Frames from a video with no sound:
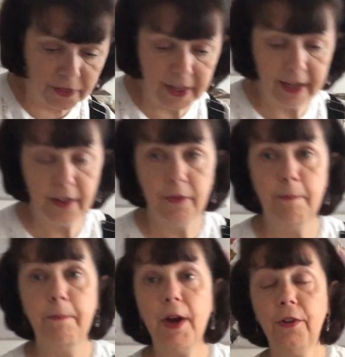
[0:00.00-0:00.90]
think
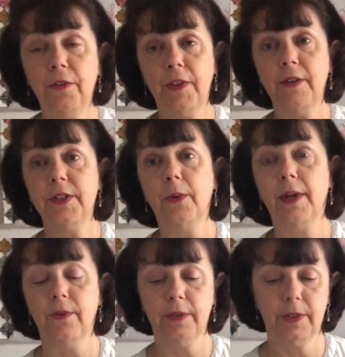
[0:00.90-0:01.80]
both of those
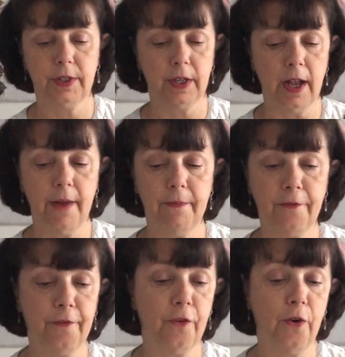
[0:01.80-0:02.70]
quilts come
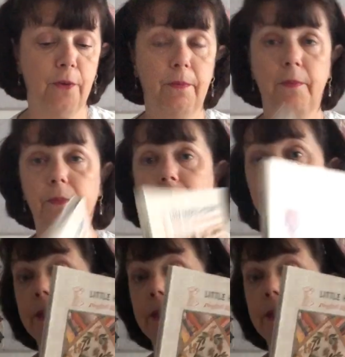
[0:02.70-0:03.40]
from this